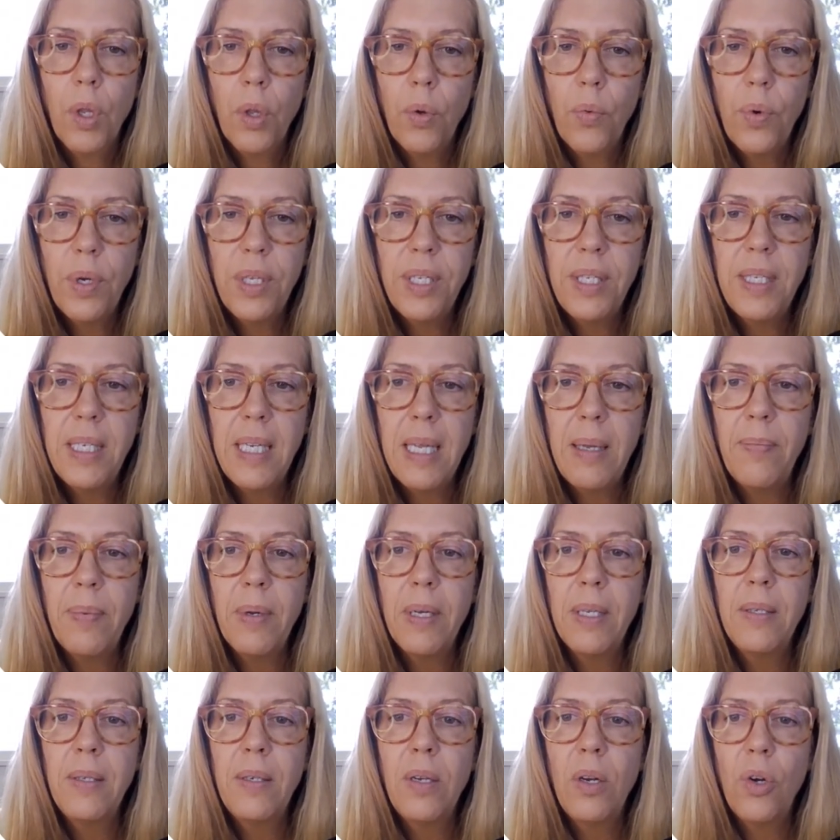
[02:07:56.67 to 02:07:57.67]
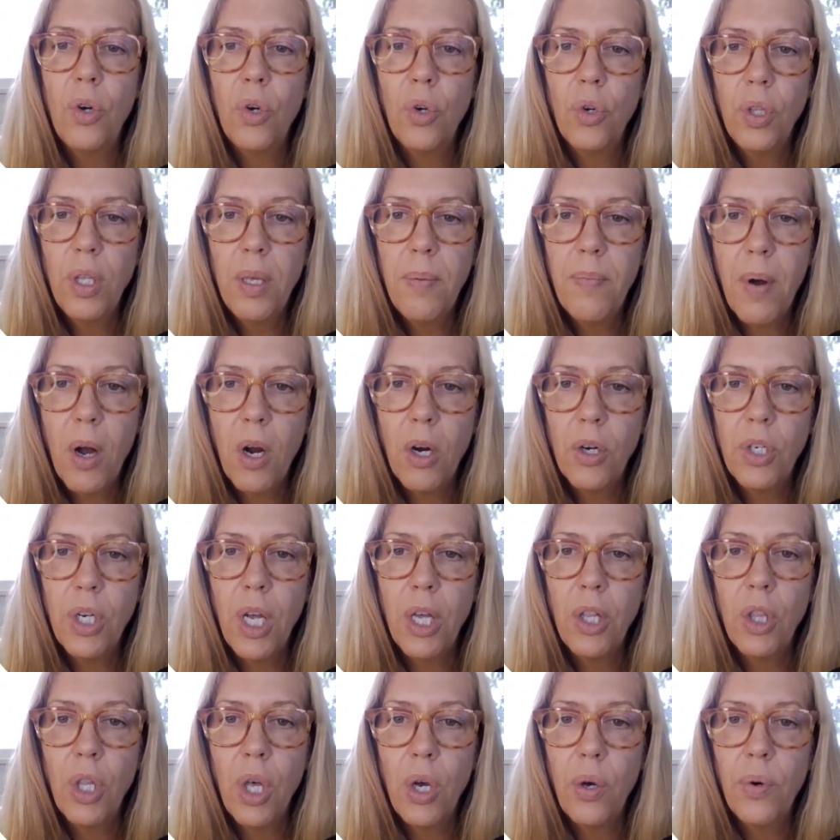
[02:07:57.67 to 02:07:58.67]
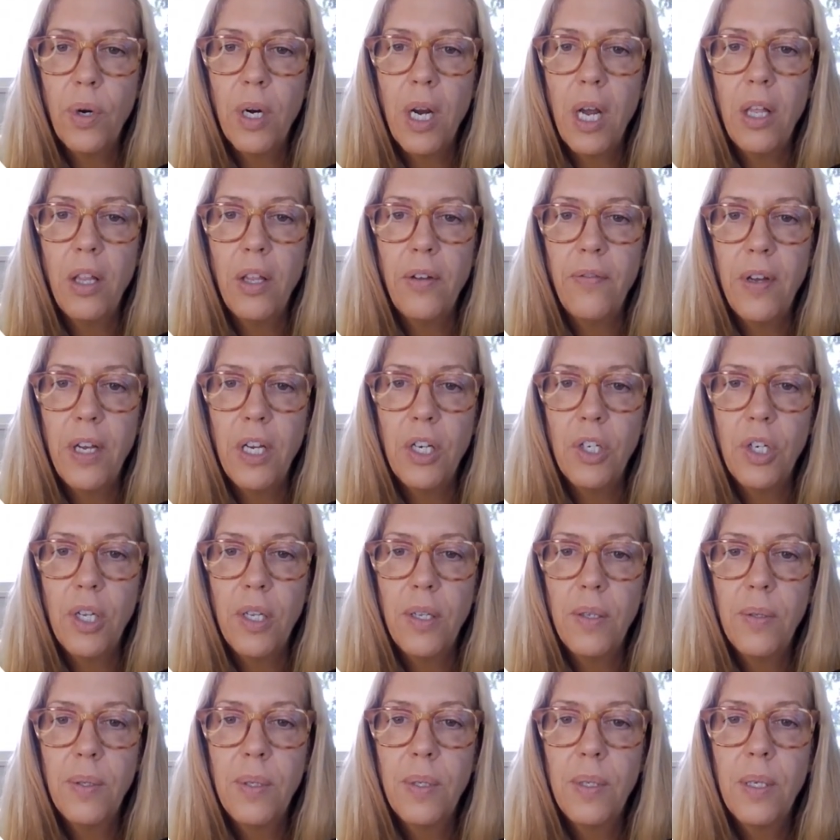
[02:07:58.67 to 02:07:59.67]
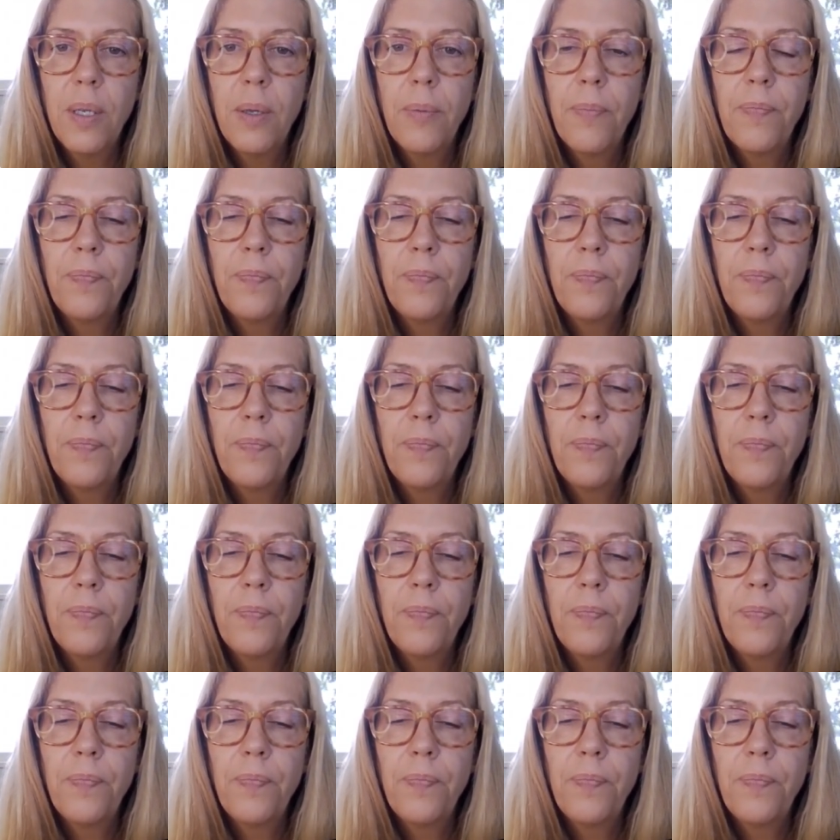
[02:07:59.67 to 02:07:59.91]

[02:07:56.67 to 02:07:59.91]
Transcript: was deepest in early March at lower elevations.